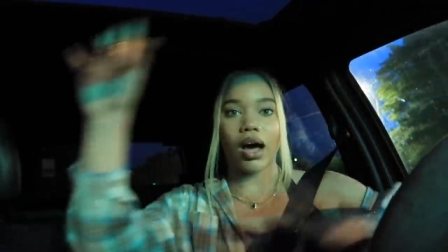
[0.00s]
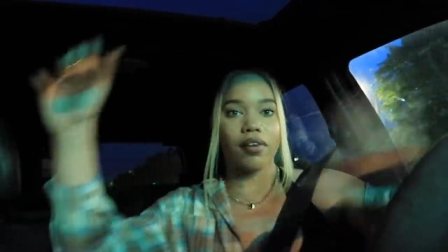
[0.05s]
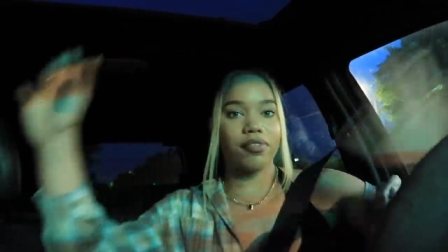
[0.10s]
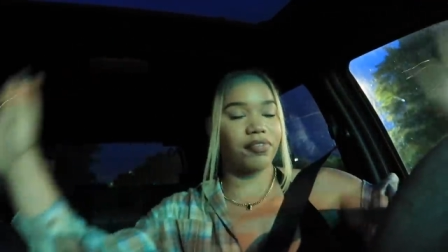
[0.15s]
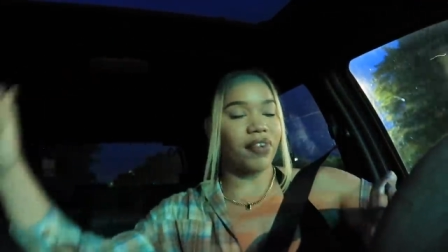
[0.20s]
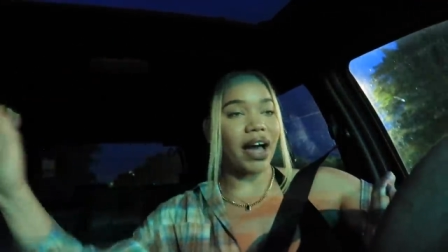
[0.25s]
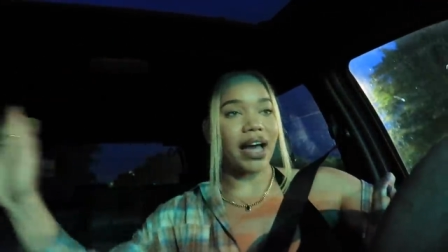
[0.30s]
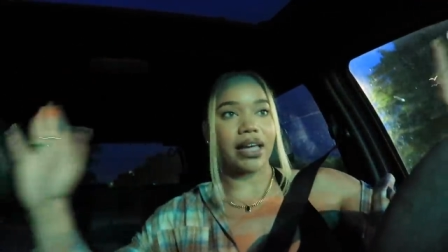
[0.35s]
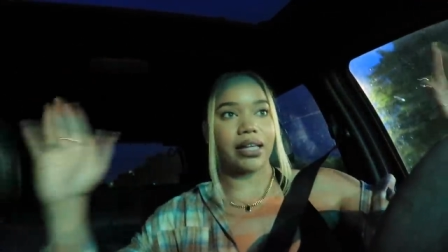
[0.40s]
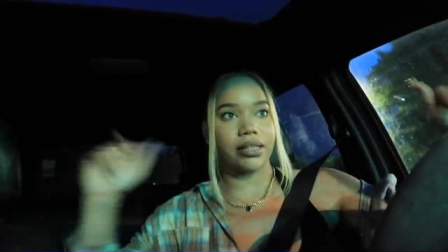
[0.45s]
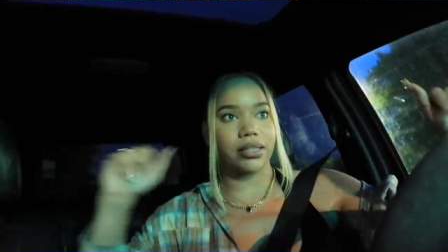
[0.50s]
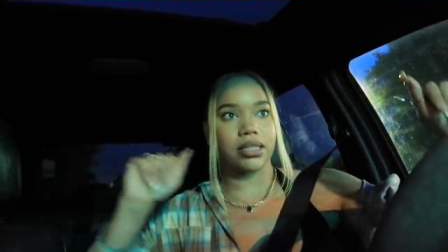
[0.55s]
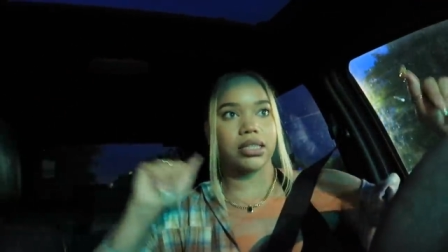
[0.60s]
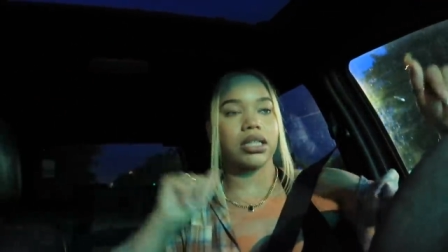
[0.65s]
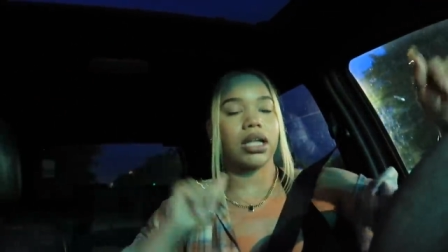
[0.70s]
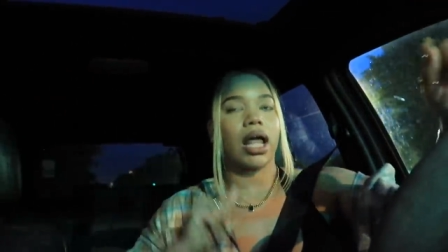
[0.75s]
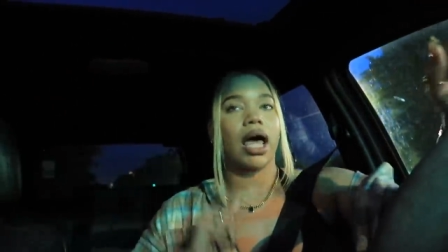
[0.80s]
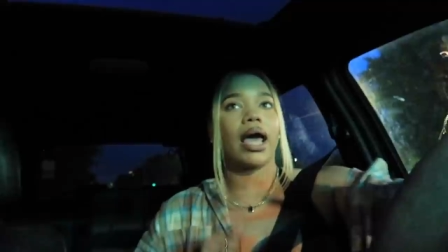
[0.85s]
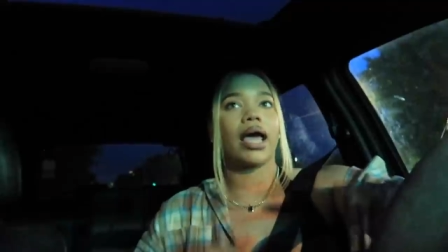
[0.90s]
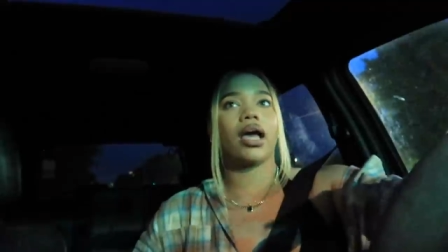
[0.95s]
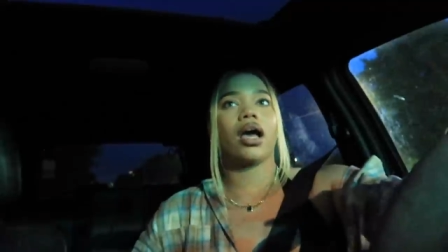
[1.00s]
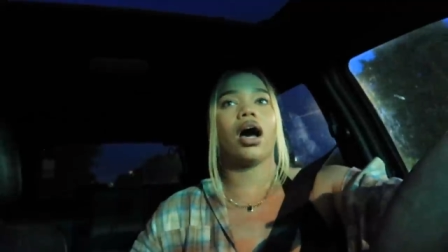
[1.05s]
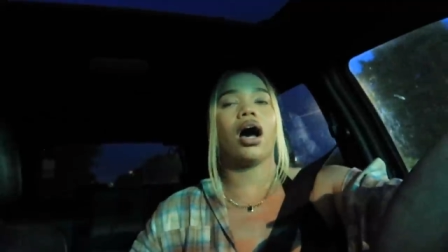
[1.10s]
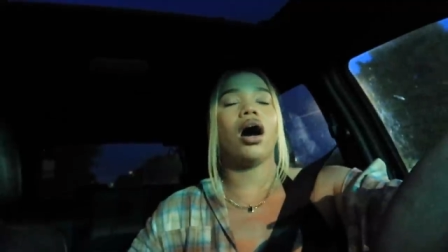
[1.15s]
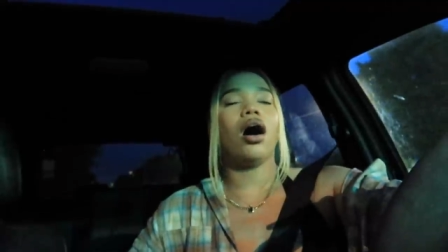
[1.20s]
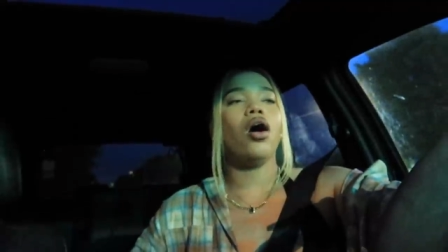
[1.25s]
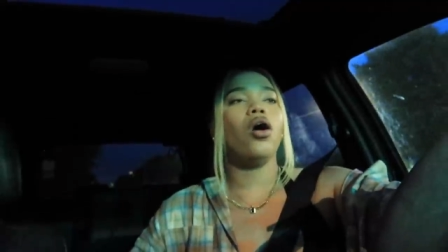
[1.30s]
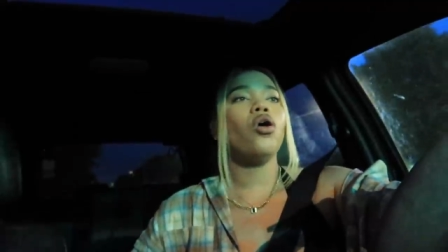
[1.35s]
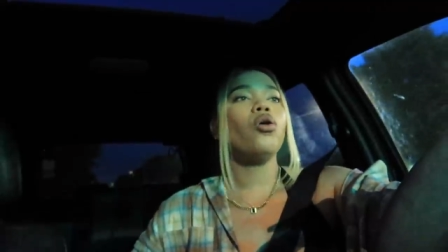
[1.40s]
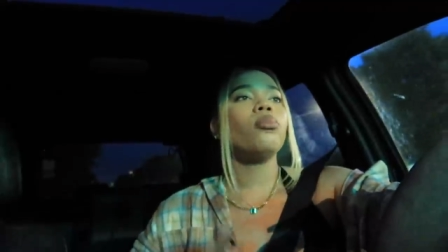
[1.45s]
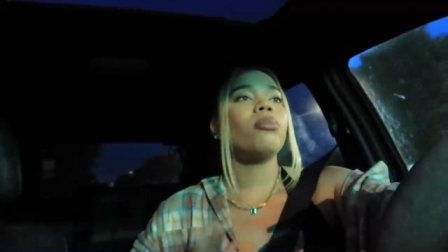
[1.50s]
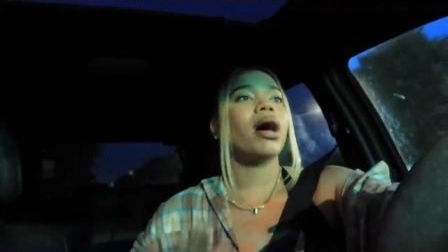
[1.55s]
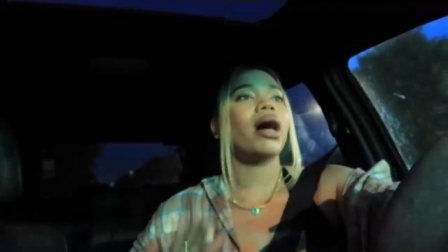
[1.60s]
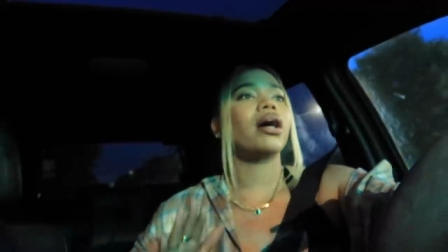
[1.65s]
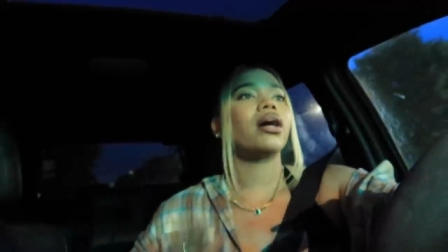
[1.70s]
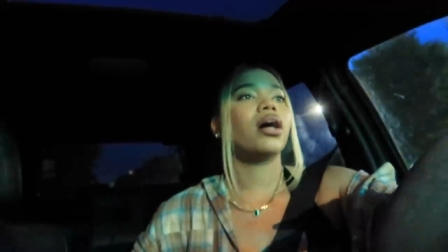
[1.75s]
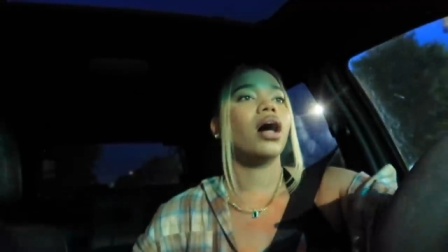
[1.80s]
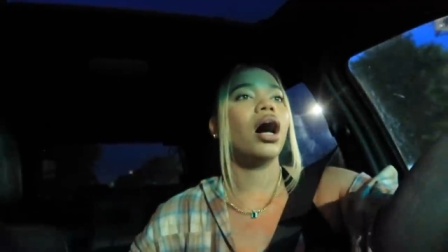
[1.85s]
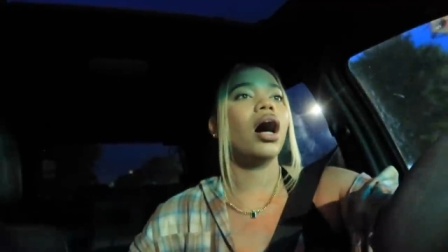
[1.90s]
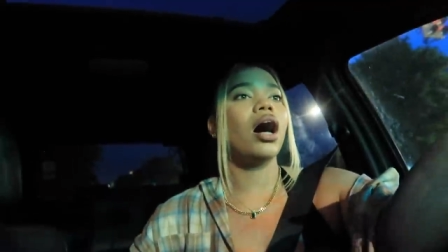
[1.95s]
fights like oh my
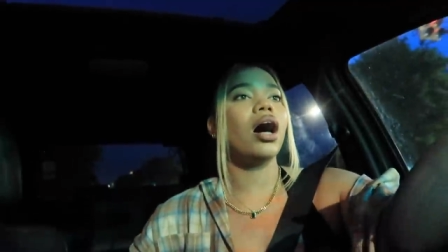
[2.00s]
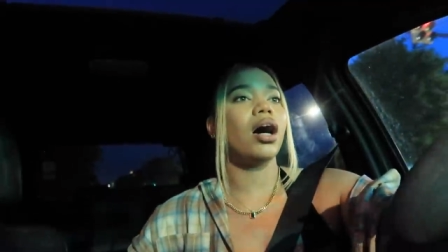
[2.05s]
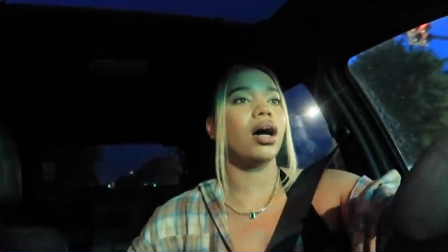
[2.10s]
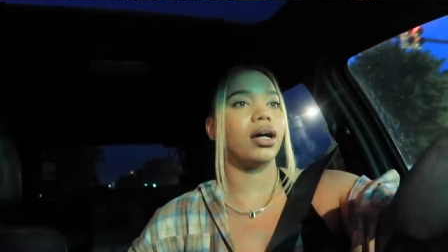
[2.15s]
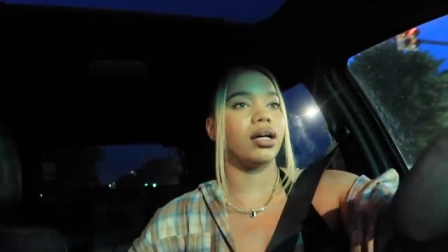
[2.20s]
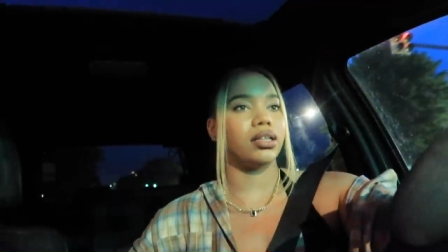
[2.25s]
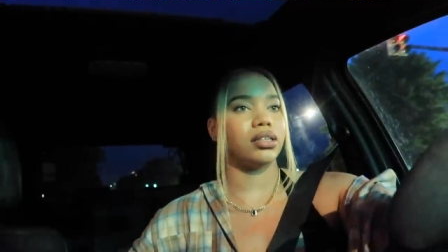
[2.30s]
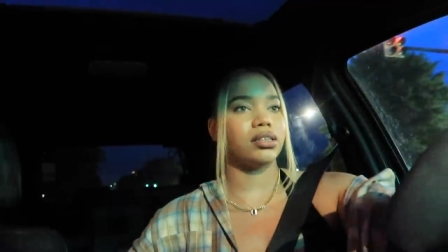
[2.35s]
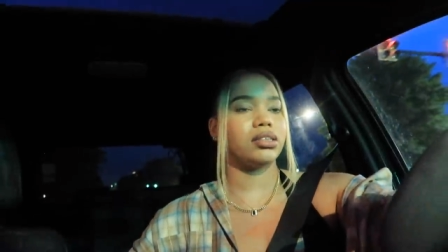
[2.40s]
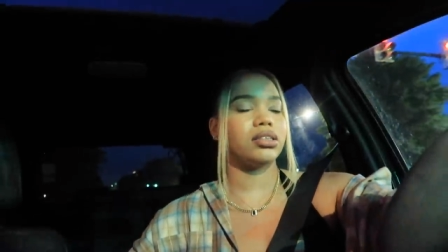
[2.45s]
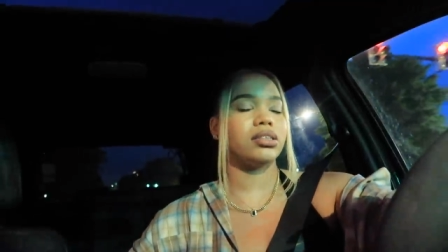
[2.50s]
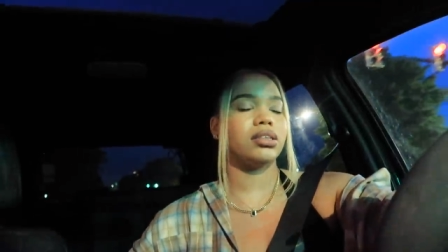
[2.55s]
gosh